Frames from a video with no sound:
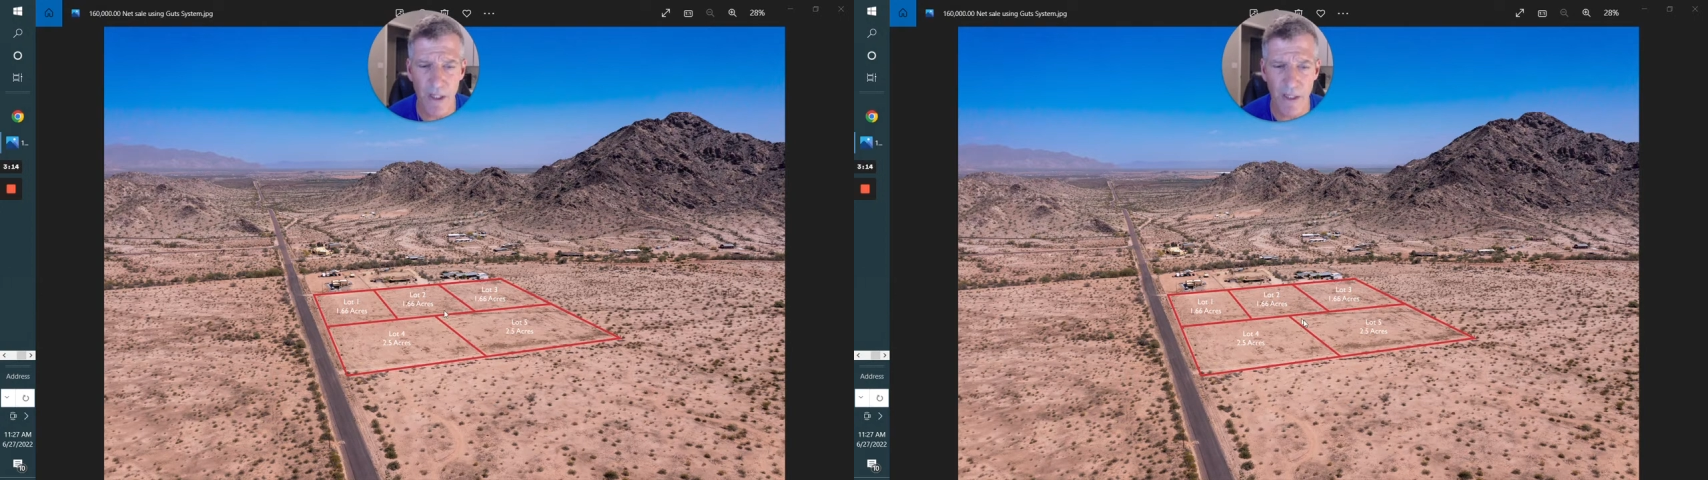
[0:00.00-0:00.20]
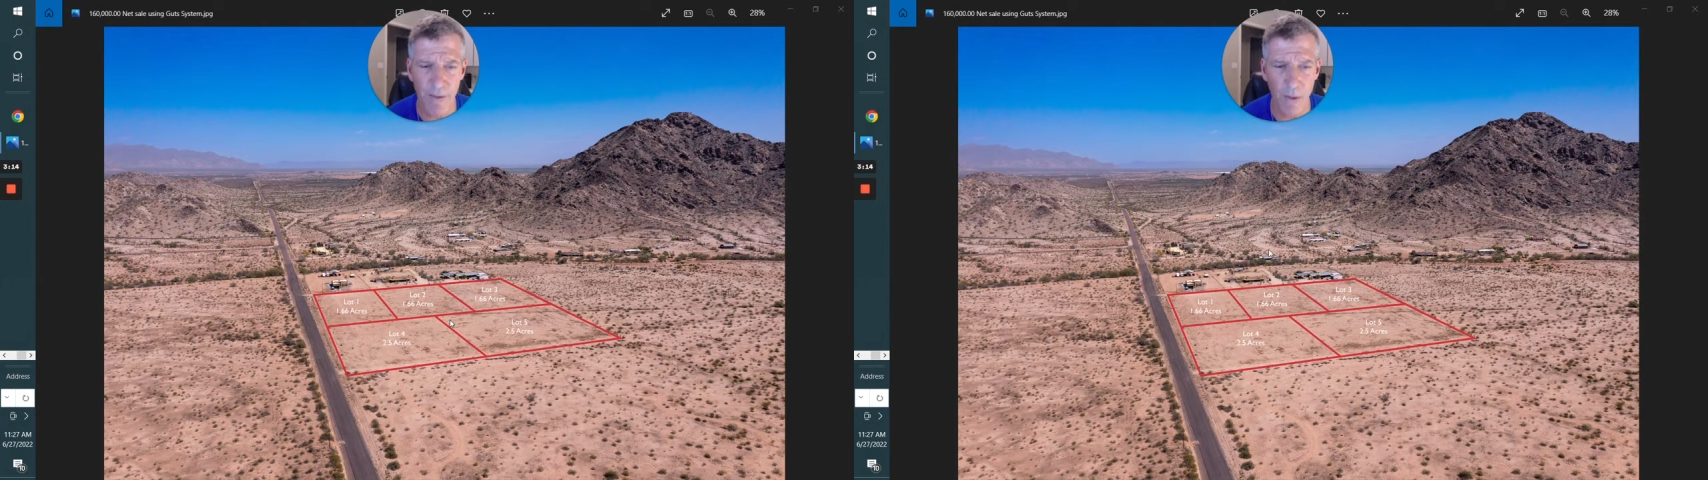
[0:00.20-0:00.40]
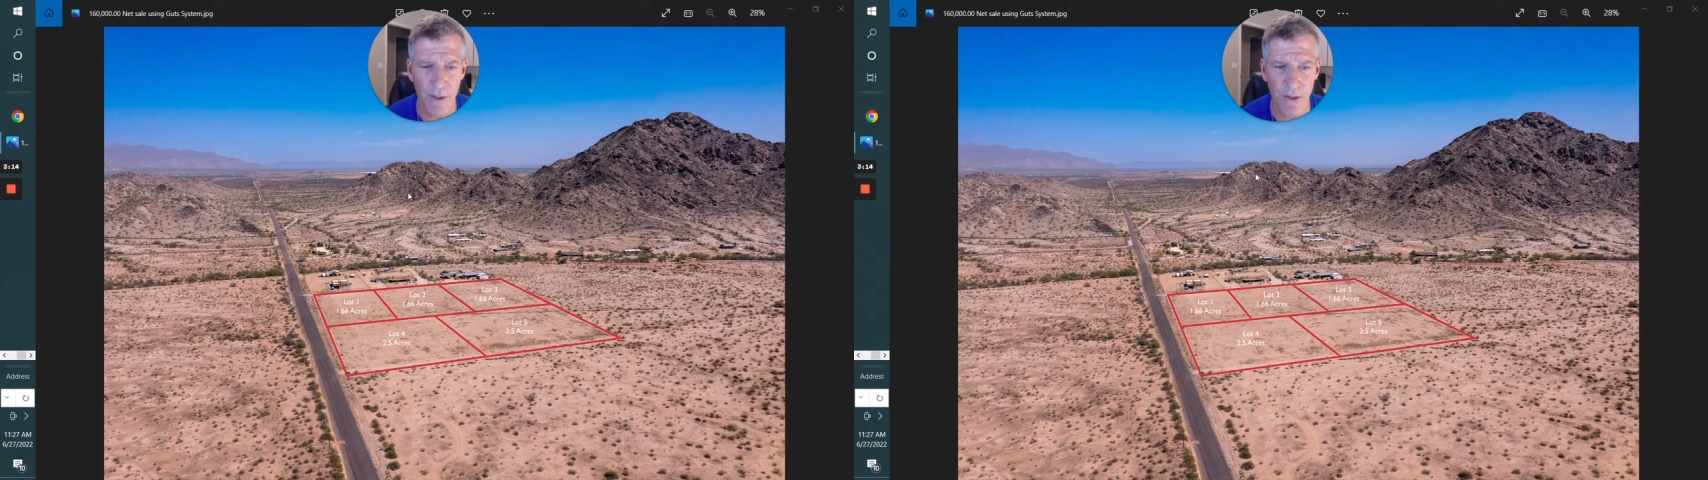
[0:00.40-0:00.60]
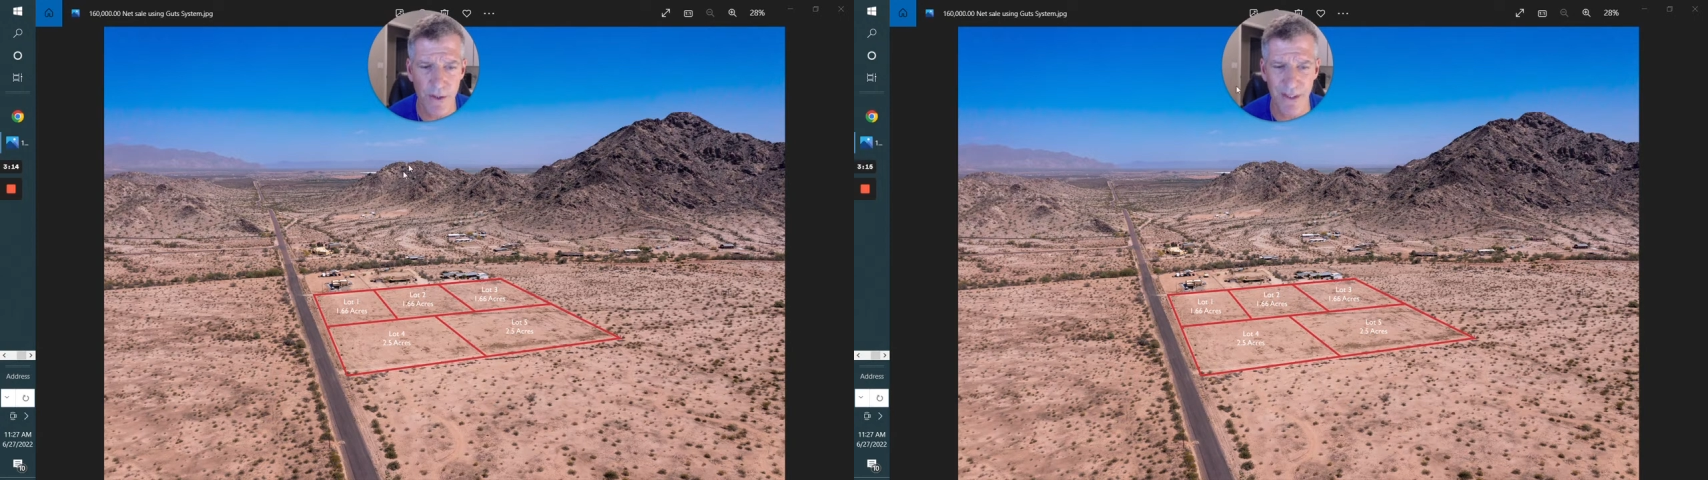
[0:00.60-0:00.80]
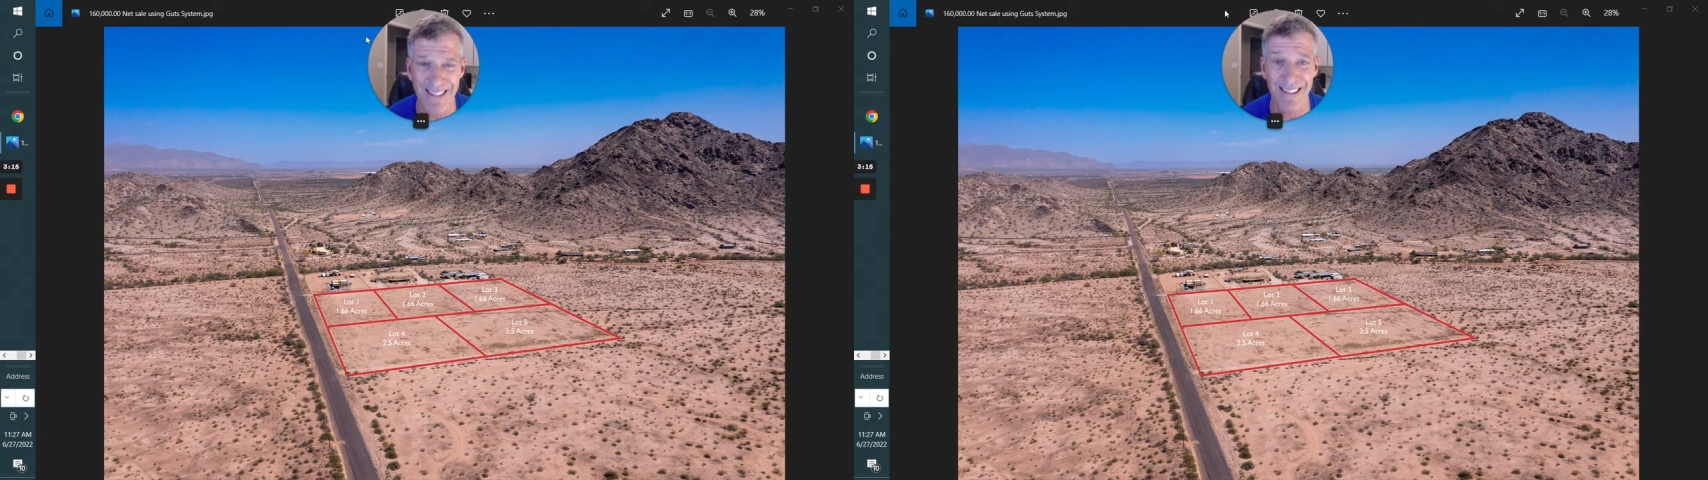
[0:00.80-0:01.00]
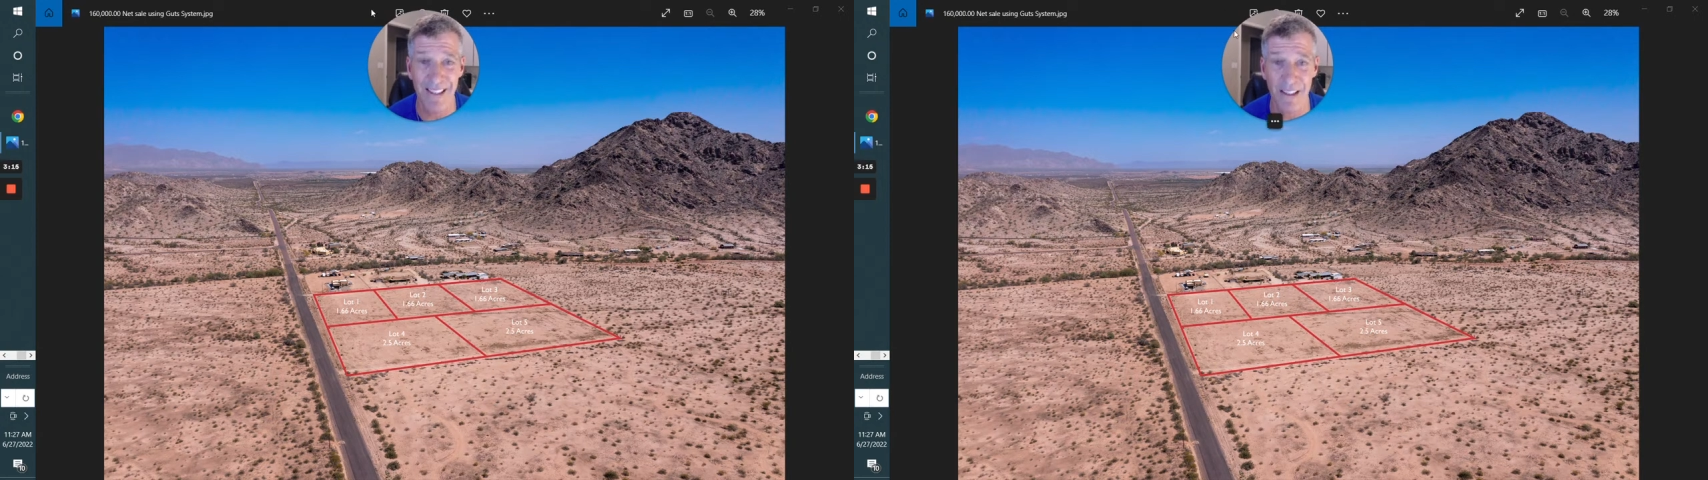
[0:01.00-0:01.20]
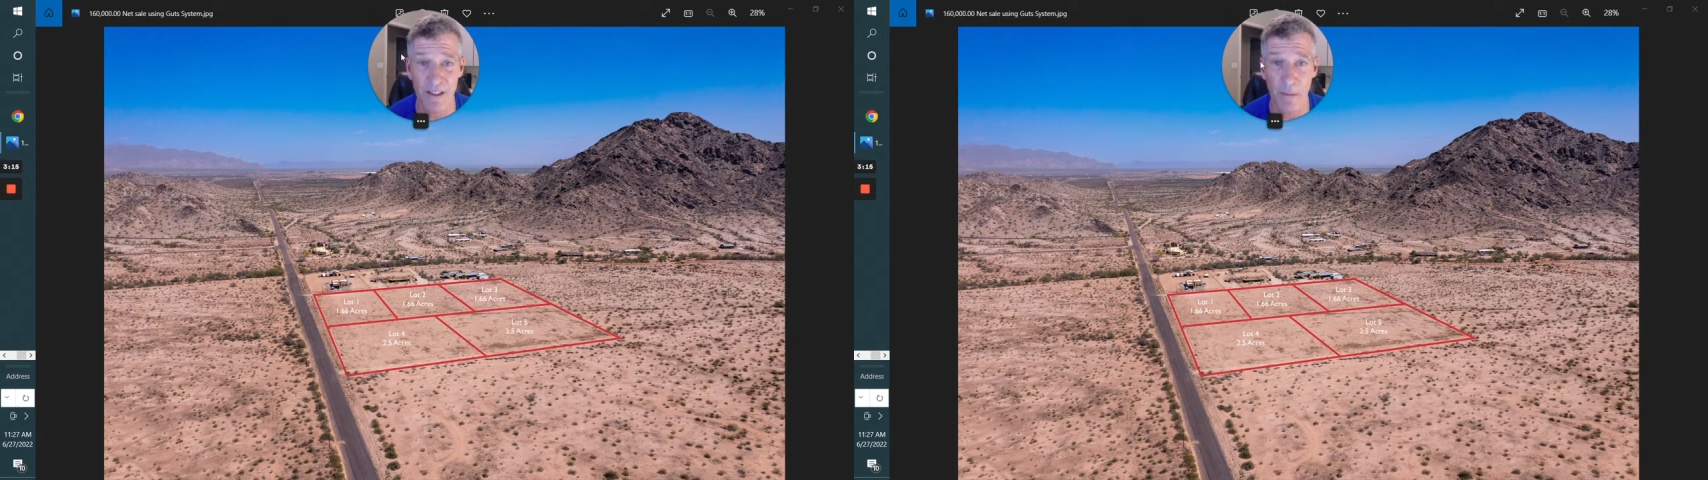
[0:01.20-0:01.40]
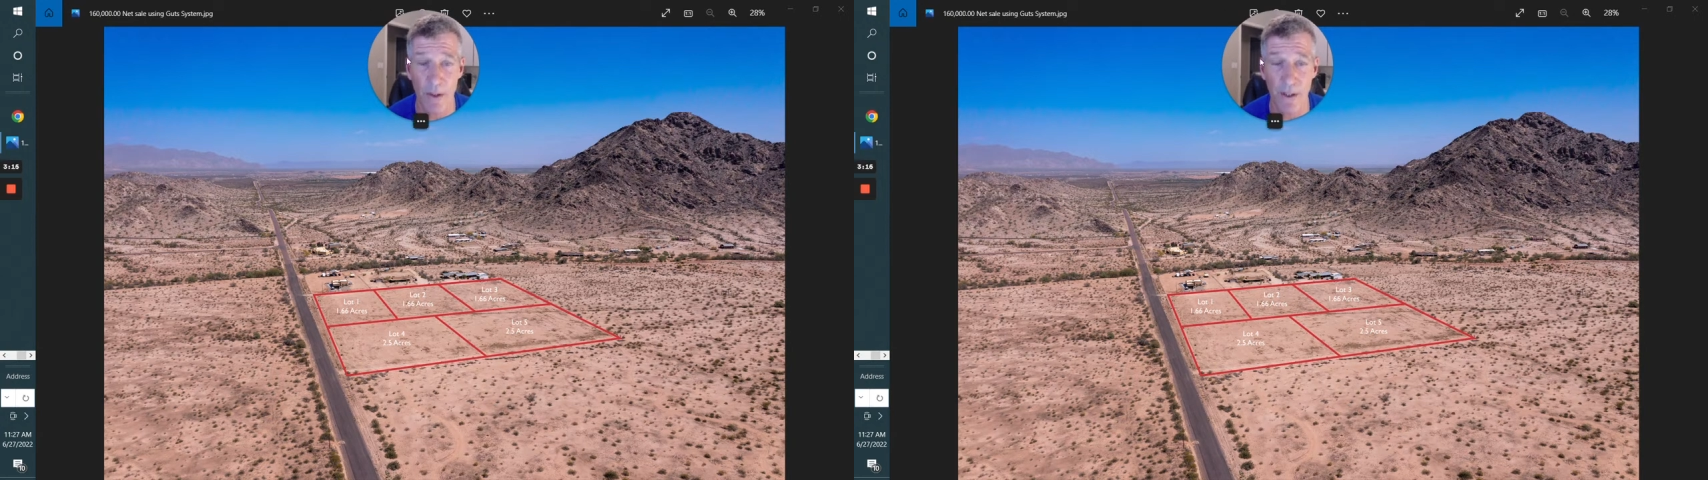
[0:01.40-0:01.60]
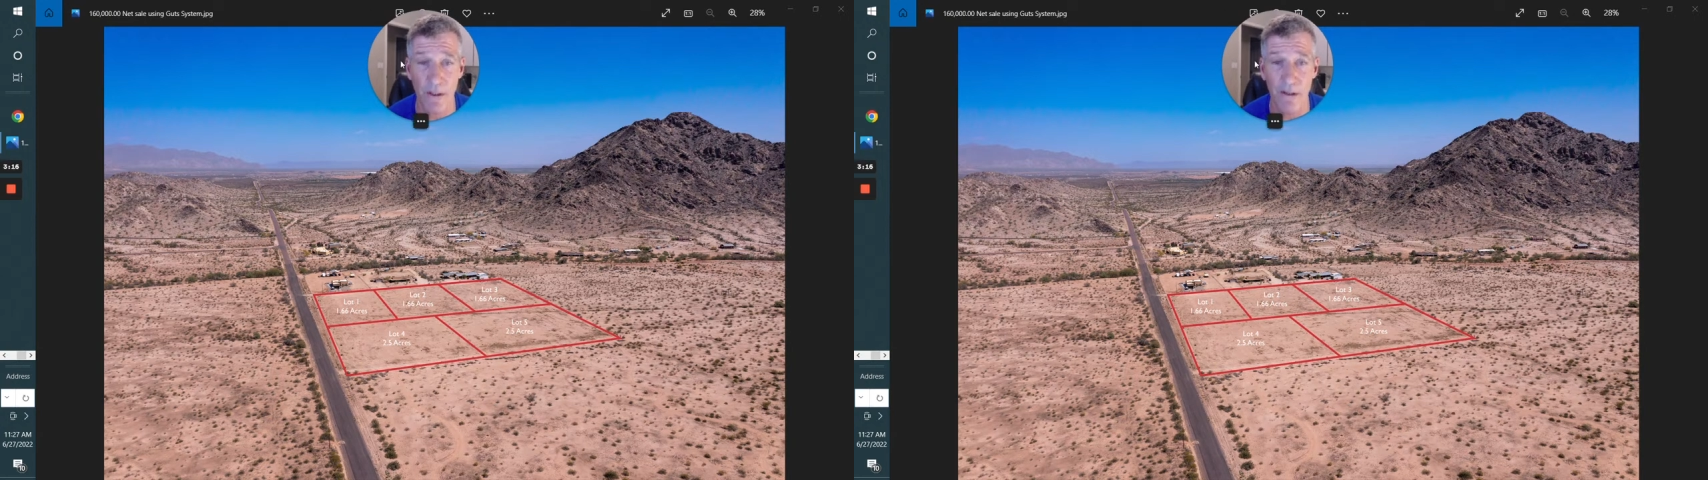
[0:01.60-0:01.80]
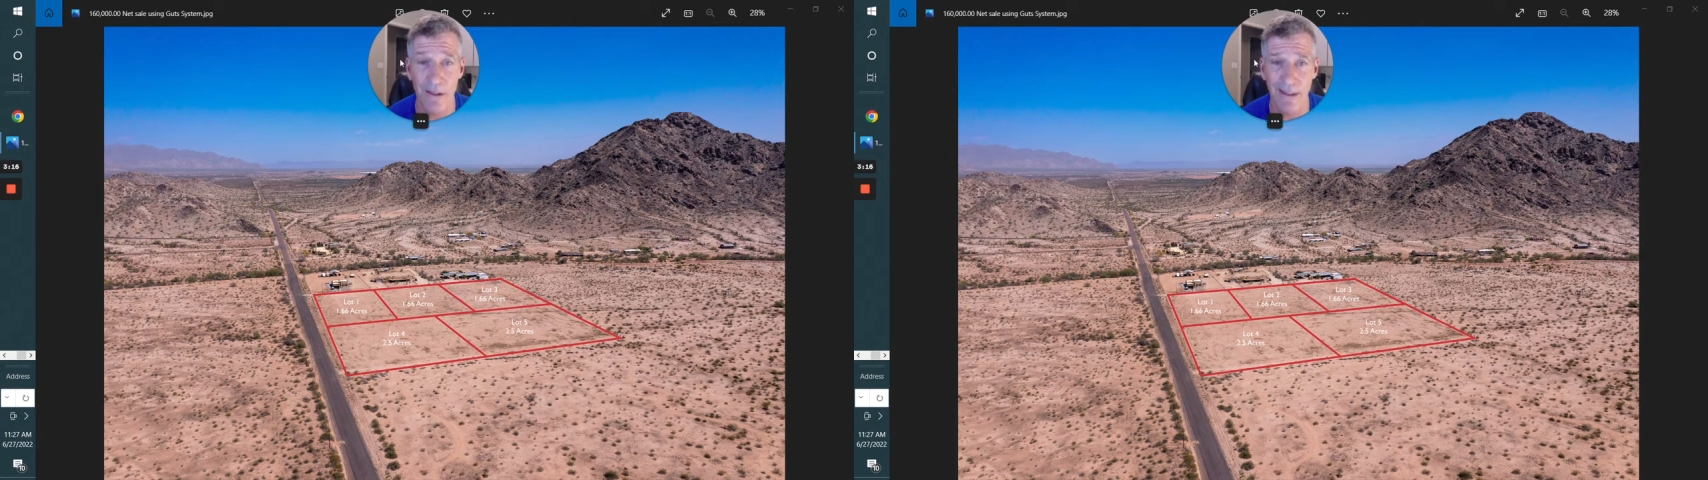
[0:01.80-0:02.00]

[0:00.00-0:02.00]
If you want to use this as a testimonial,